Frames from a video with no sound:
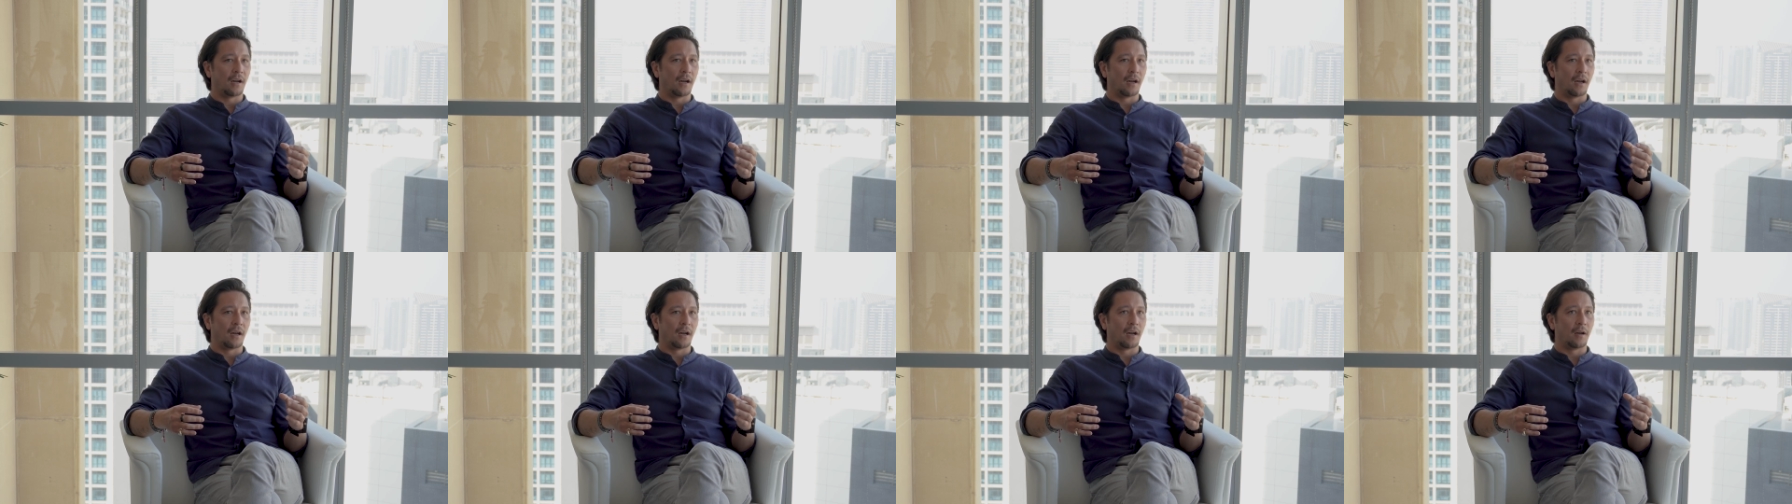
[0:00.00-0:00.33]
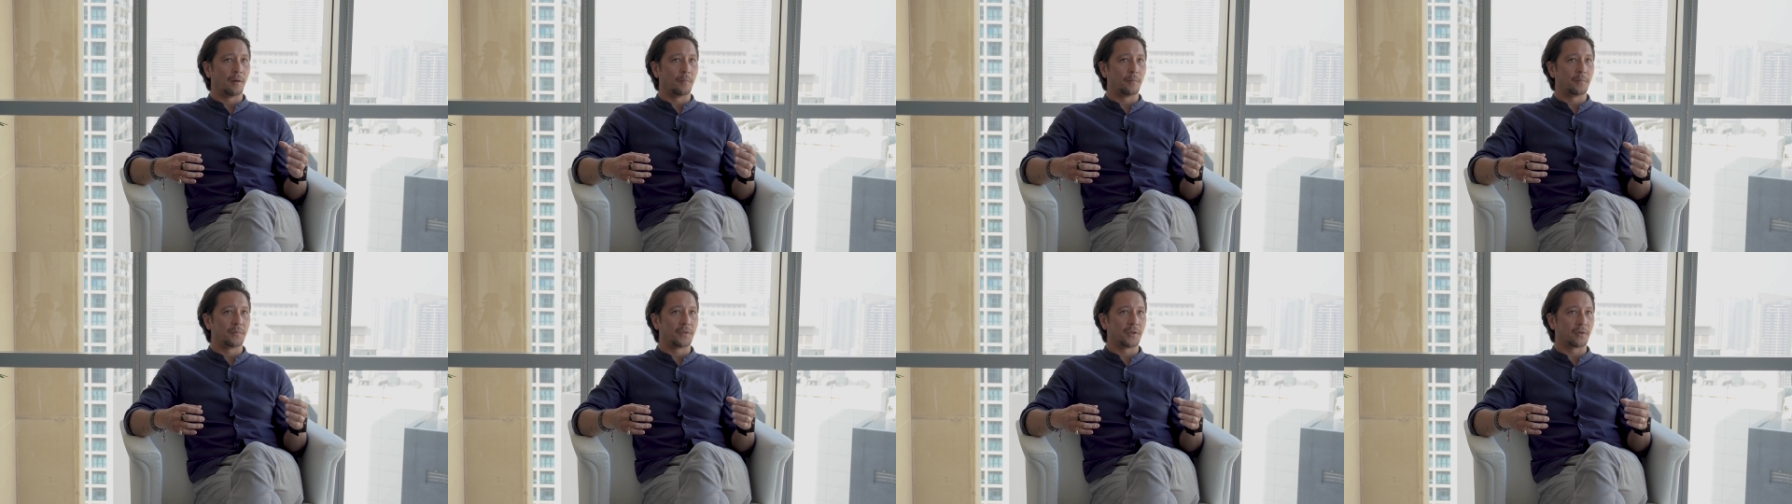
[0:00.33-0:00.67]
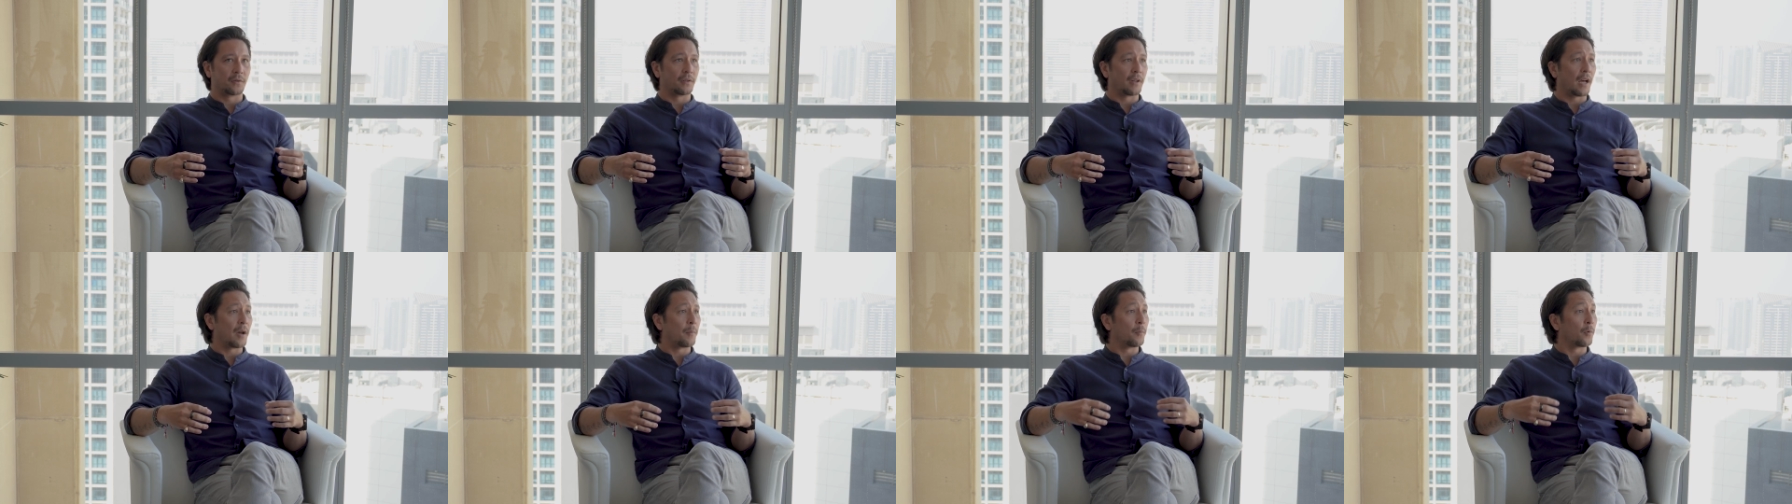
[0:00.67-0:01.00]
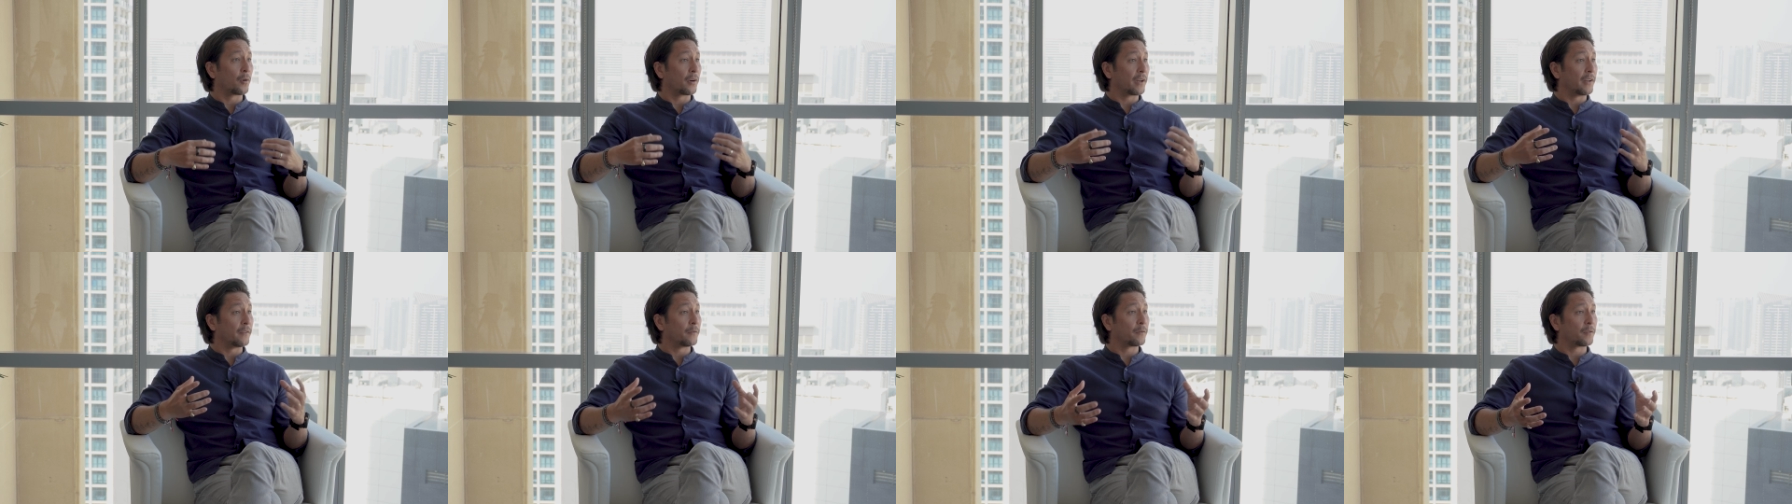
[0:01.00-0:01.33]
Um, there are a lot
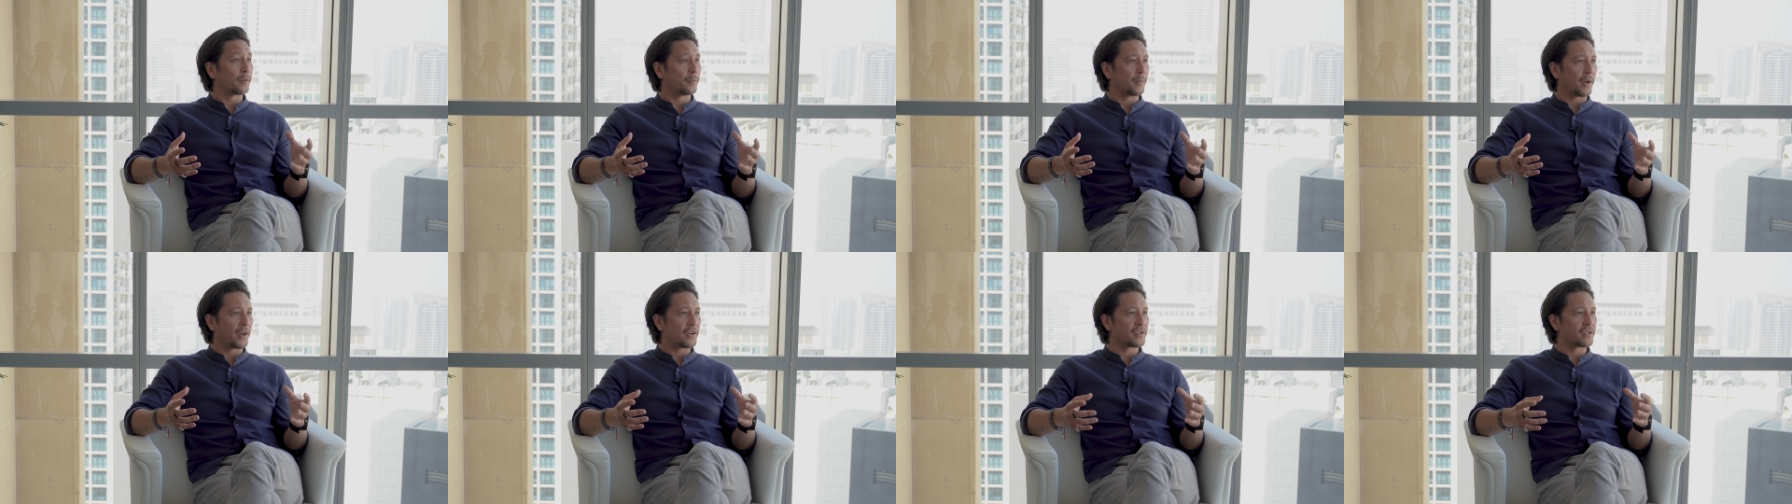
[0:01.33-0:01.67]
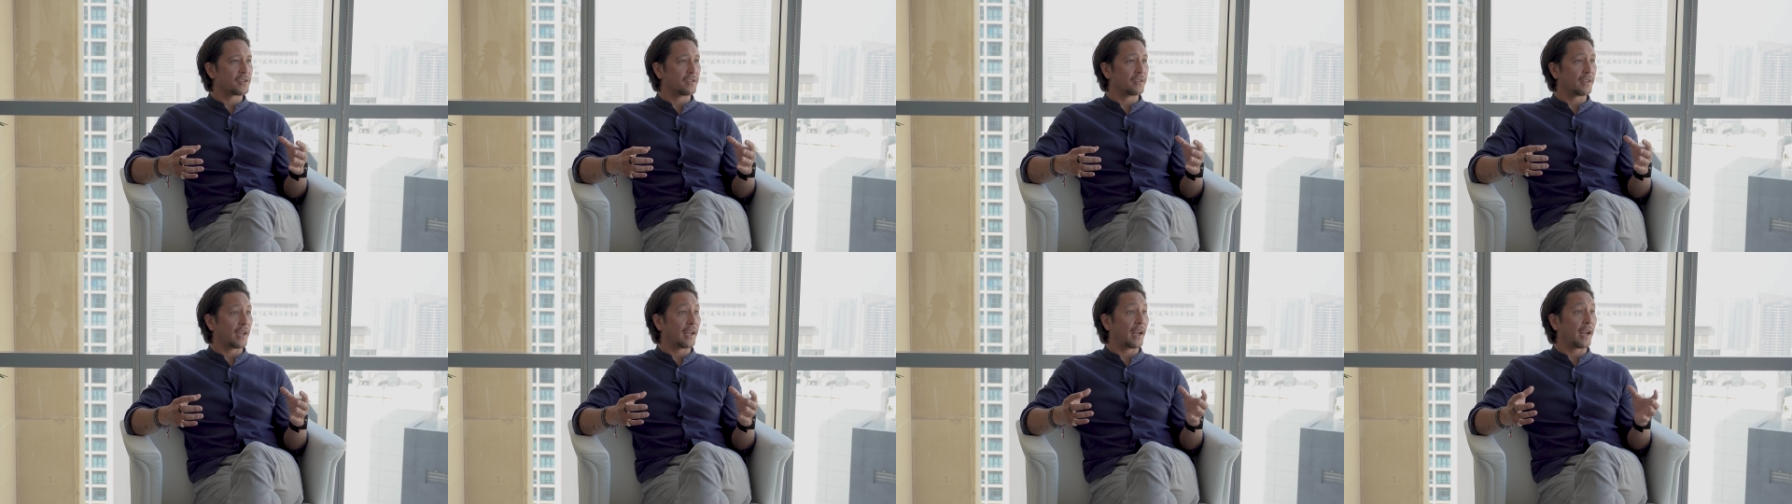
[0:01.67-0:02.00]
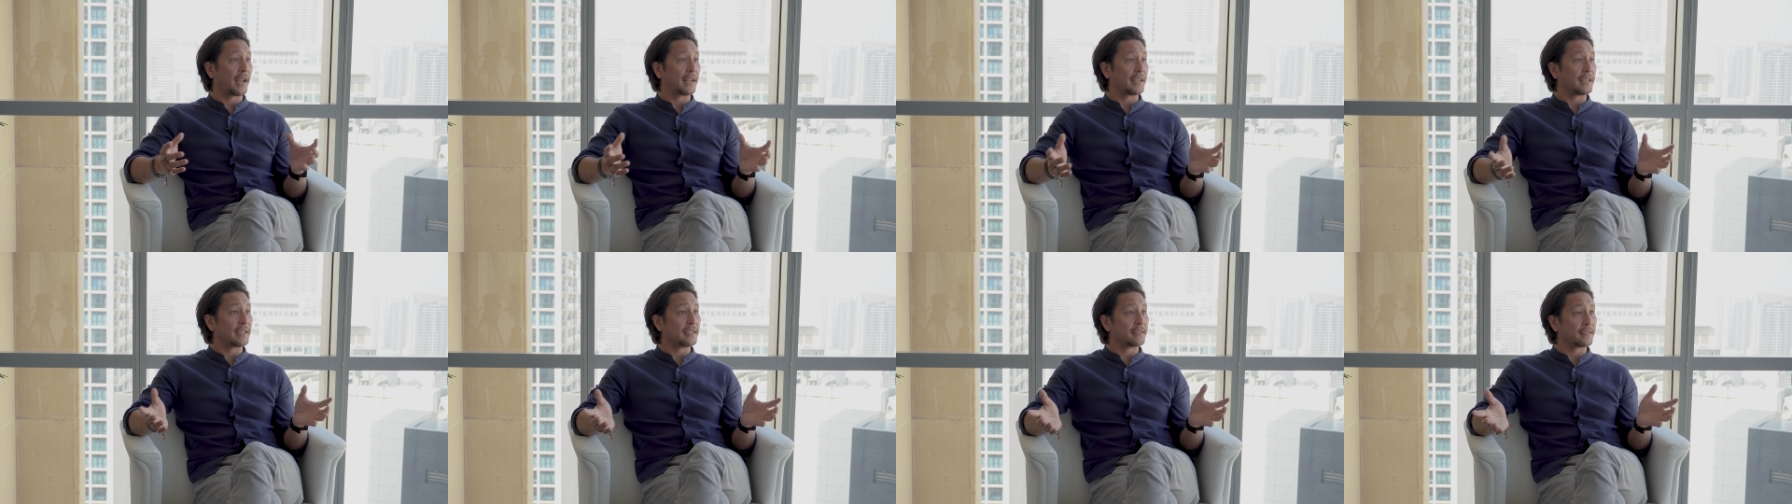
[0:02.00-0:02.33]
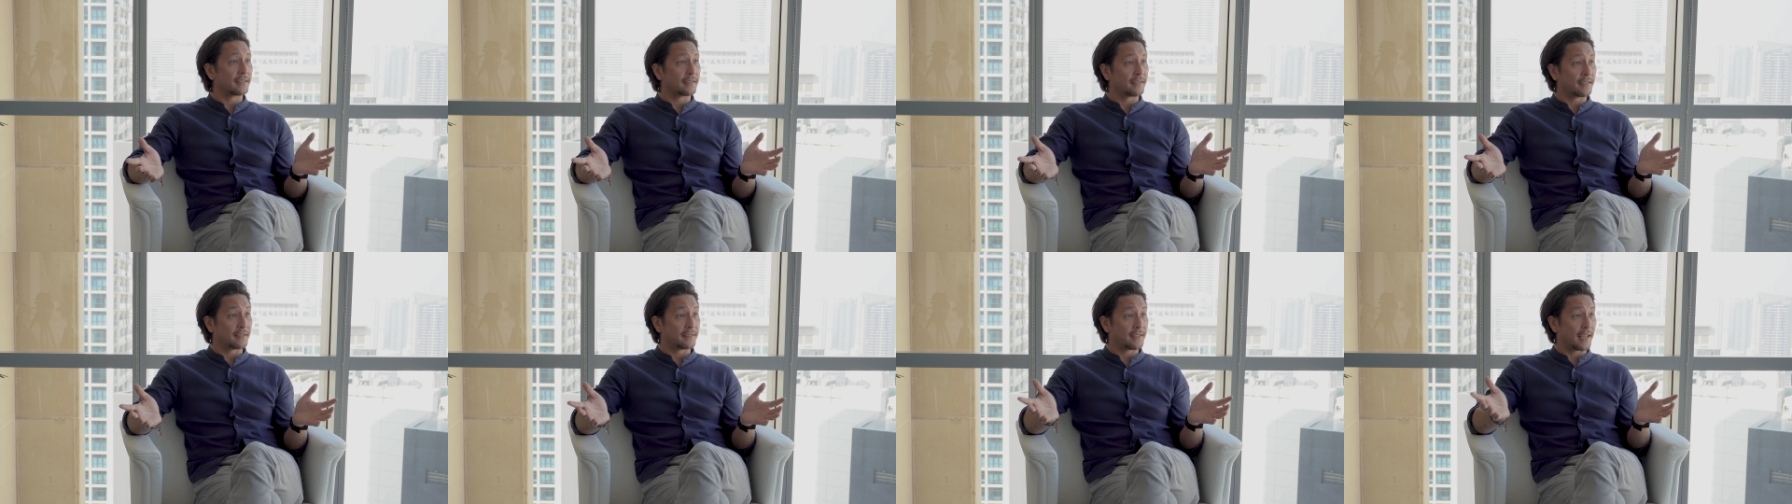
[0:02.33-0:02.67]
more information that I
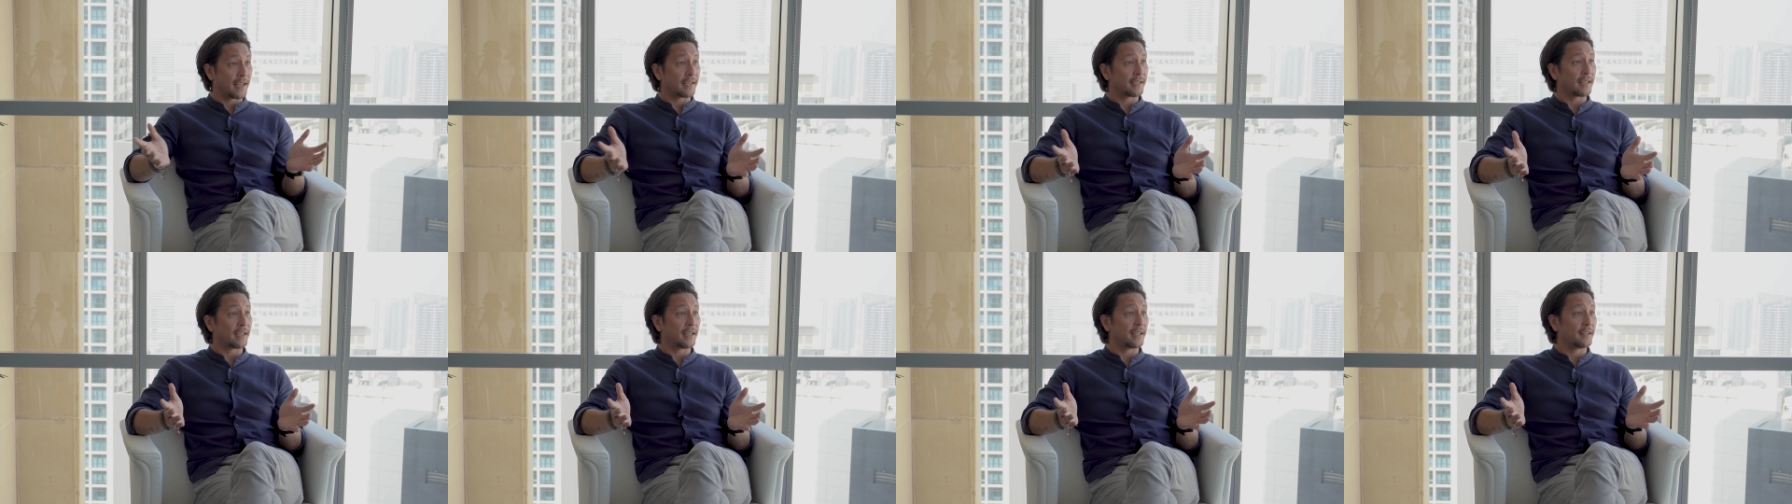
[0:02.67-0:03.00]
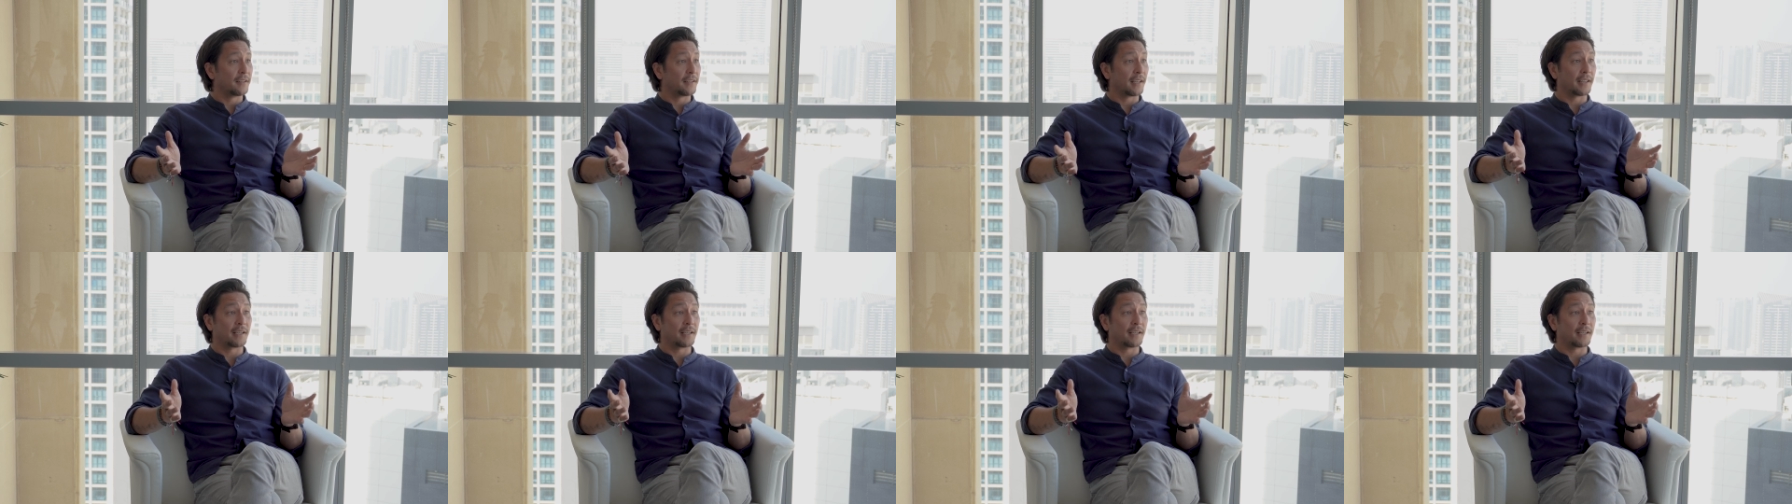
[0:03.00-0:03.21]
needed to take in